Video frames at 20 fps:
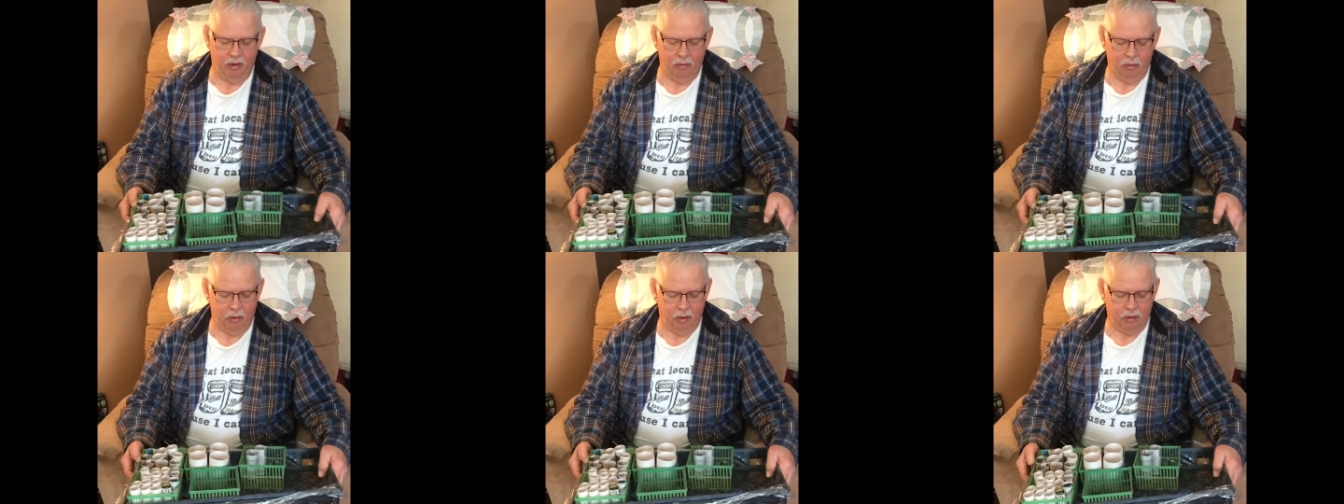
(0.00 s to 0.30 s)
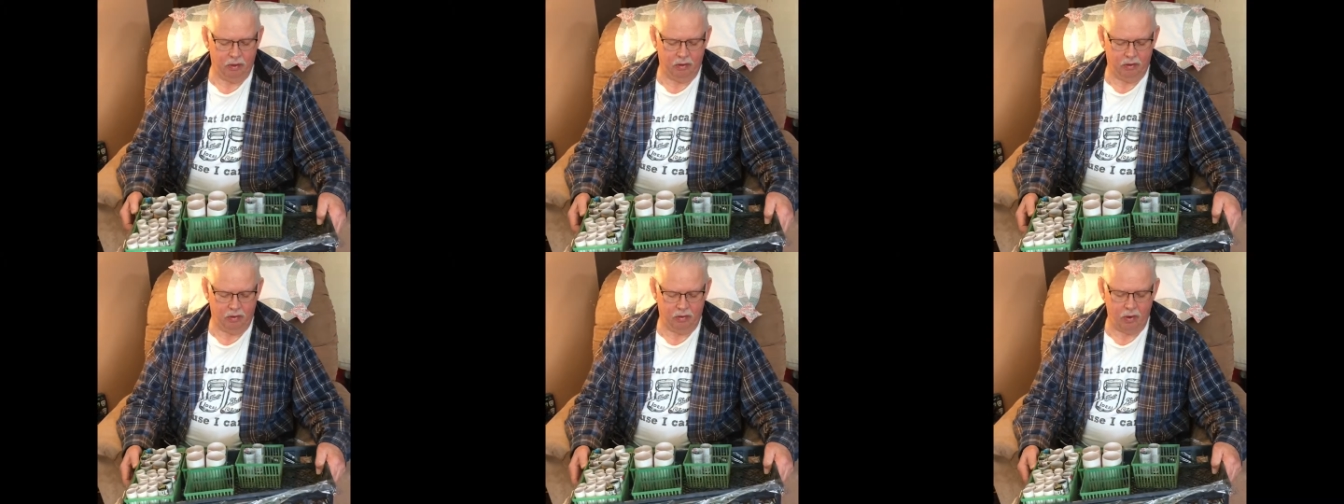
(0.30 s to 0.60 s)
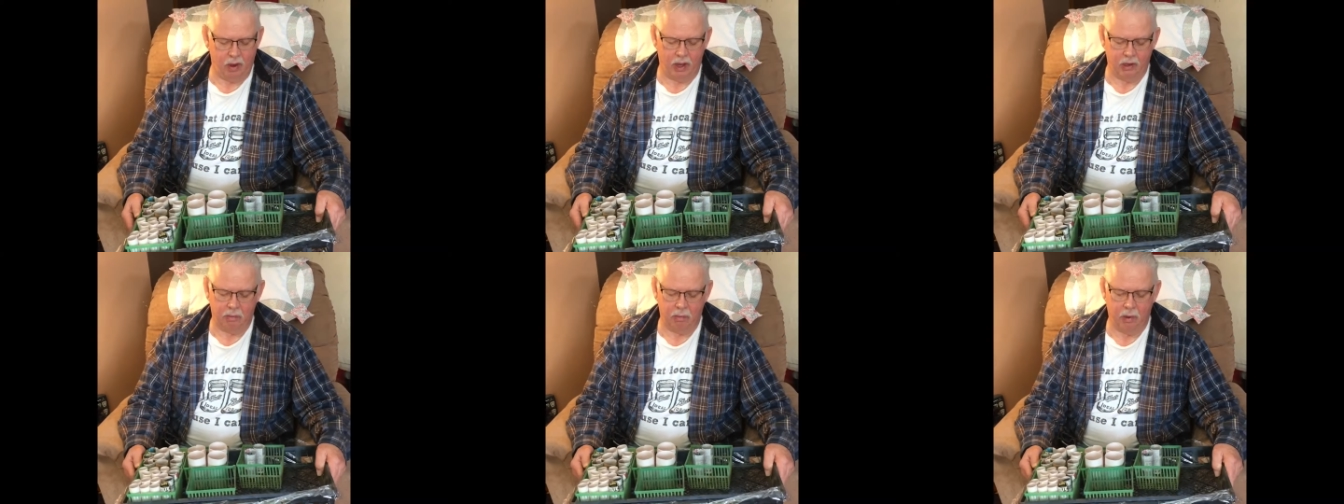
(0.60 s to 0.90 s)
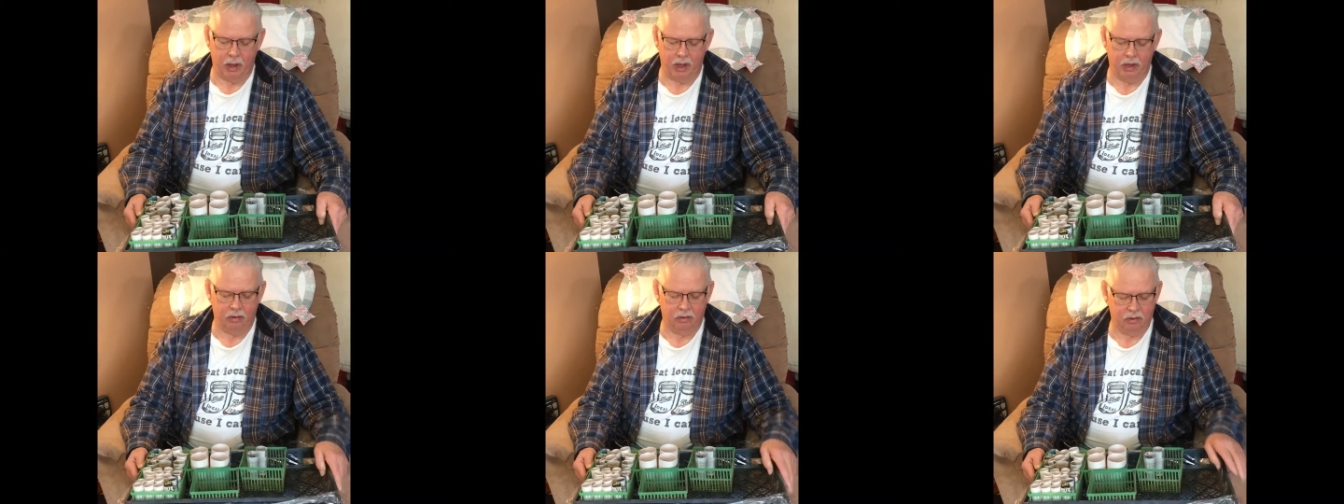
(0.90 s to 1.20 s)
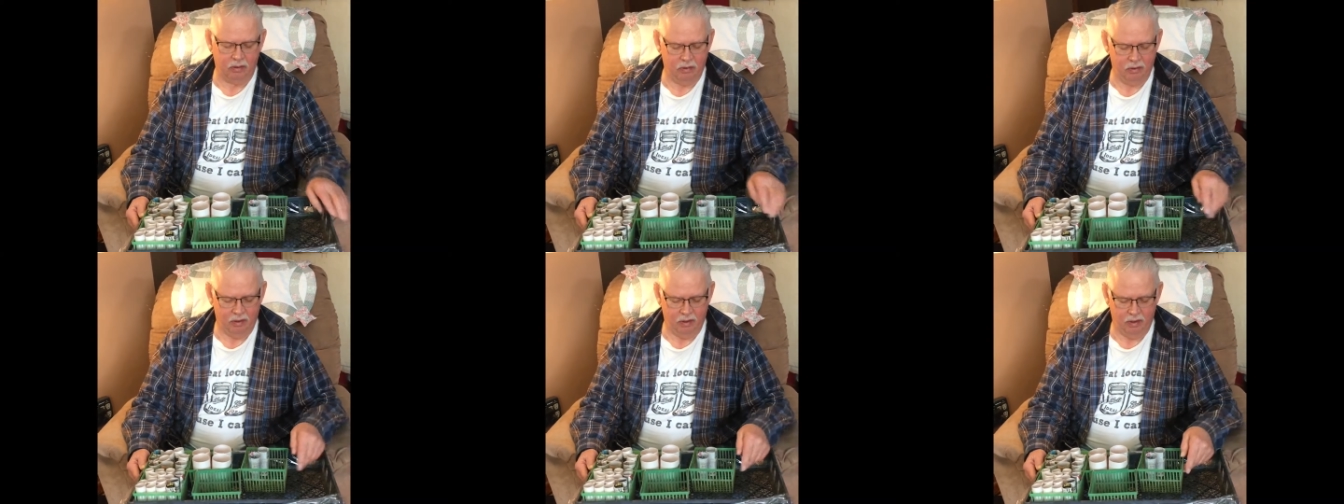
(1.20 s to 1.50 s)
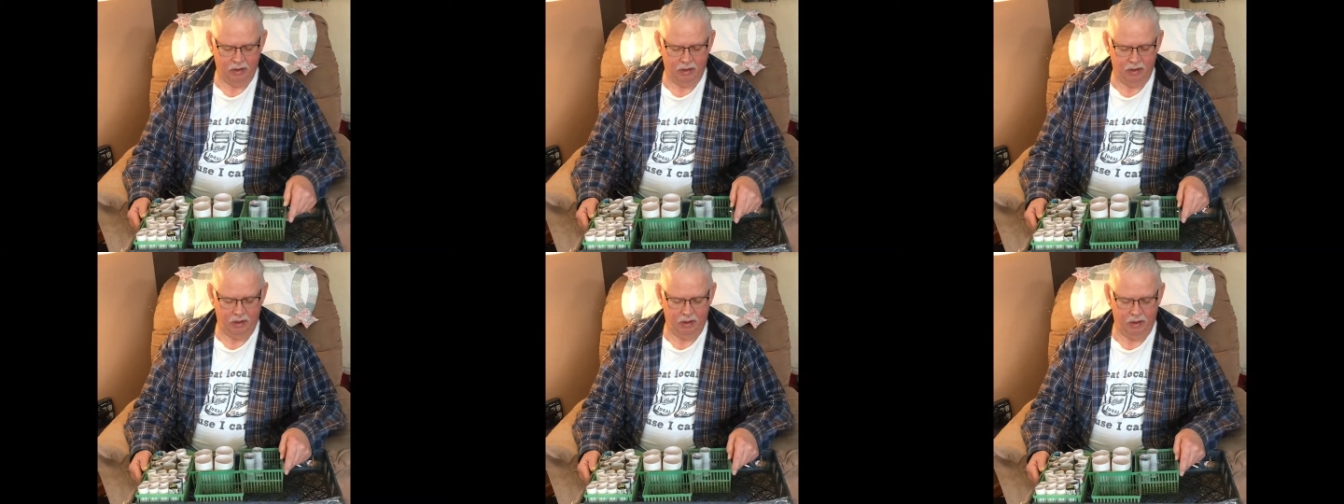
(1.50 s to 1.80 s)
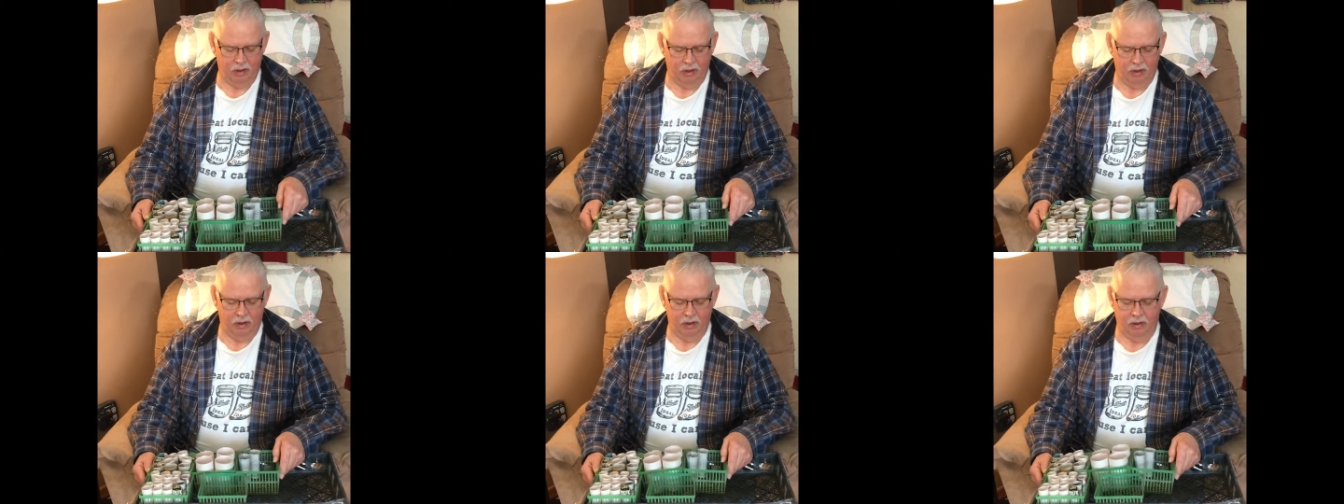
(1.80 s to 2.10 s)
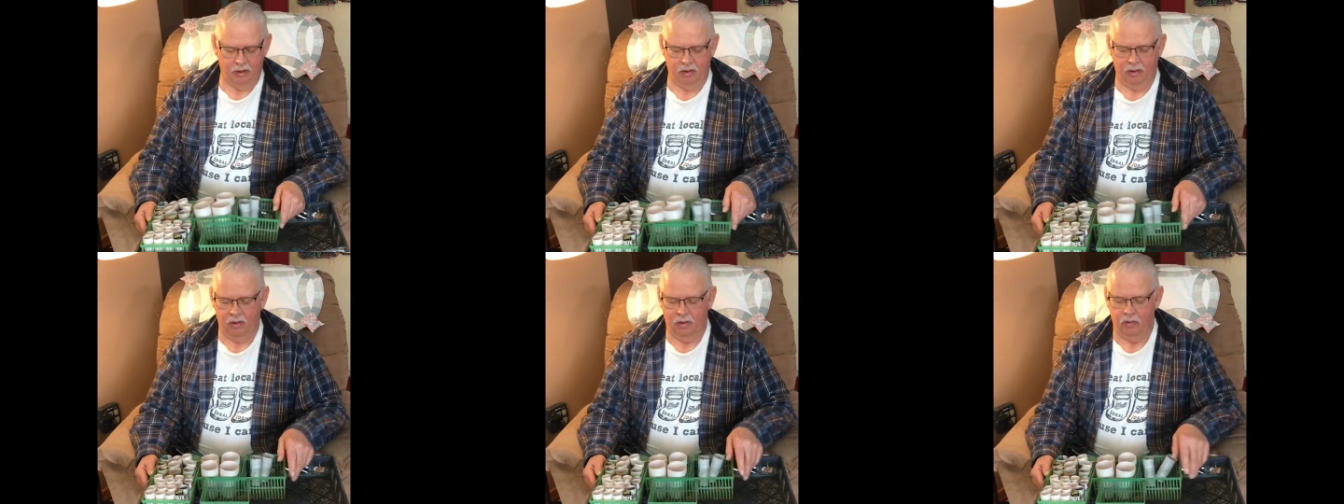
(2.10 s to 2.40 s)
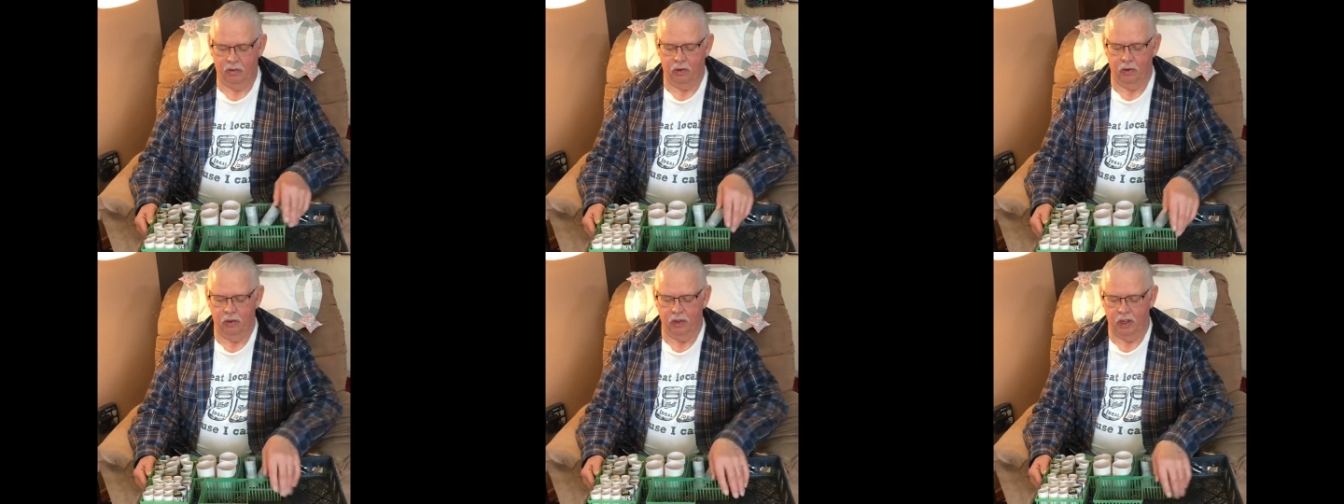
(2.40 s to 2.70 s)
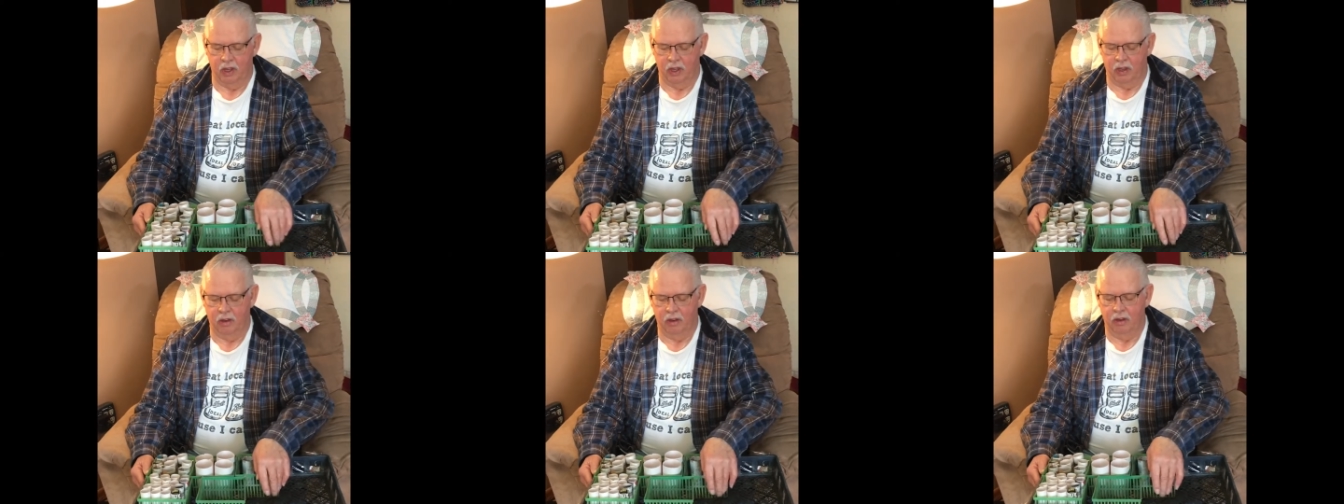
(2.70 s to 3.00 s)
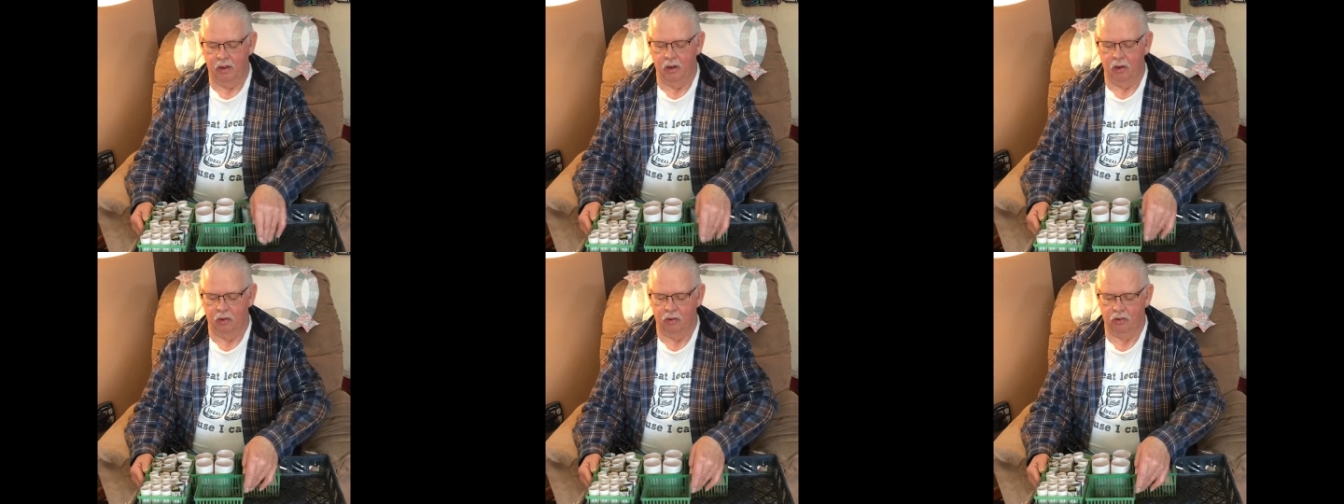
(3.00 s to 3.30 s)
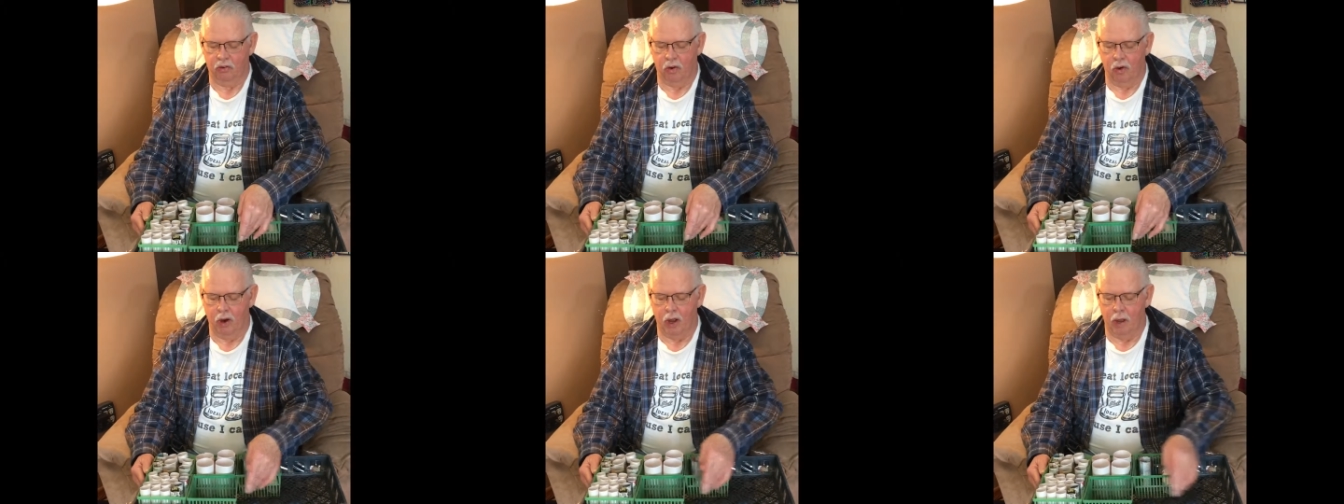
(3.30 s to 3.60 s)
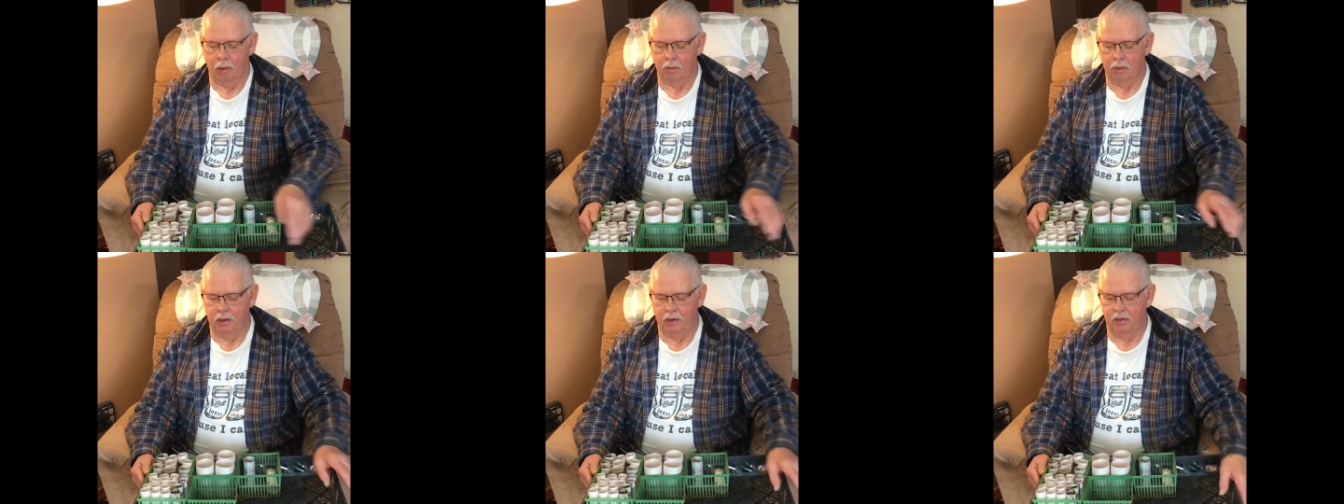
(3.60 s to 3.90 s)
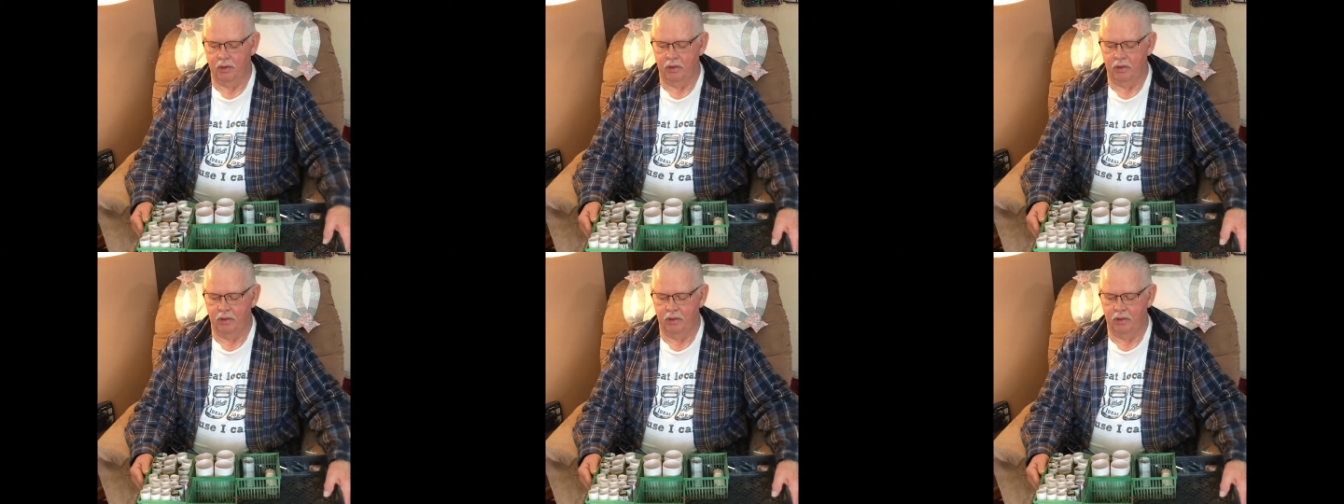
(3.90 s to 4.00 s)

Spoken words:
with transplants for the year's crop.